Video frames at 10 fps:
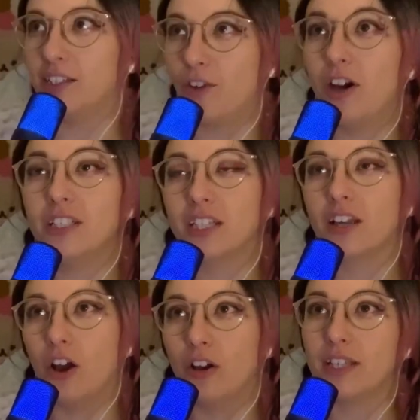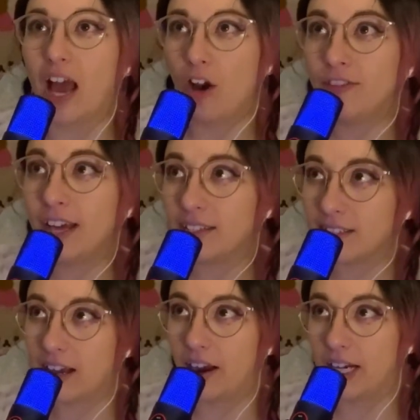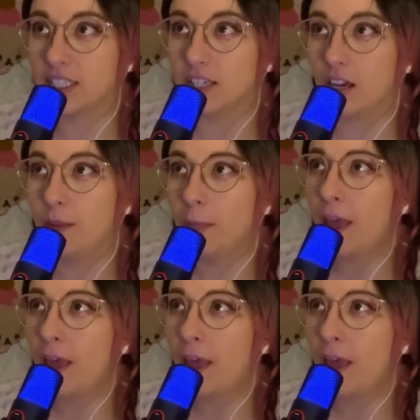As far as it goes, Alfie as a character,